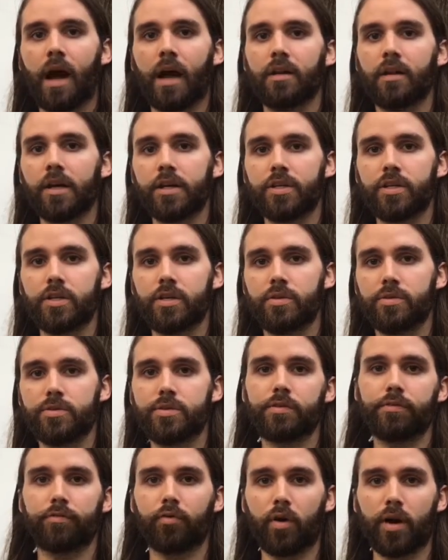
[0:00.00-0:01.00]
I like to use
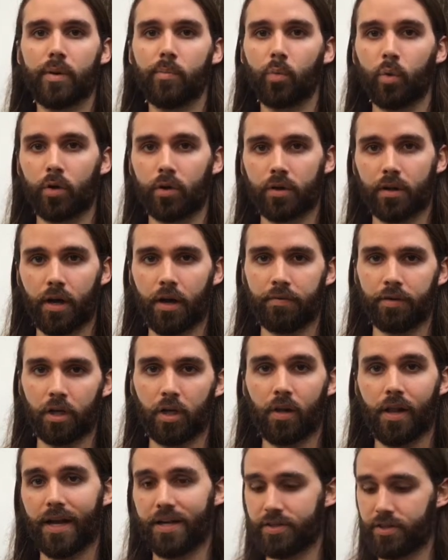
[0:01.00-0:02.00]
the framework of a
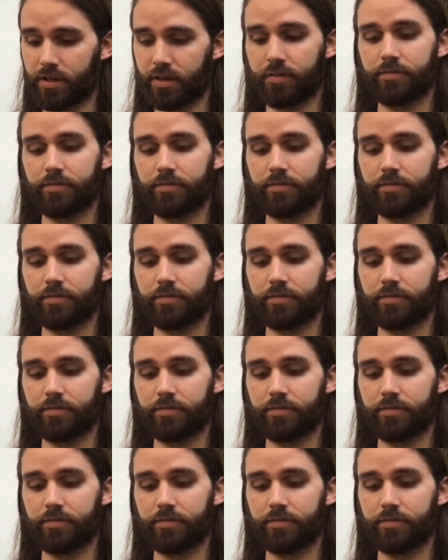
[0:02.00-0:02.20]
classic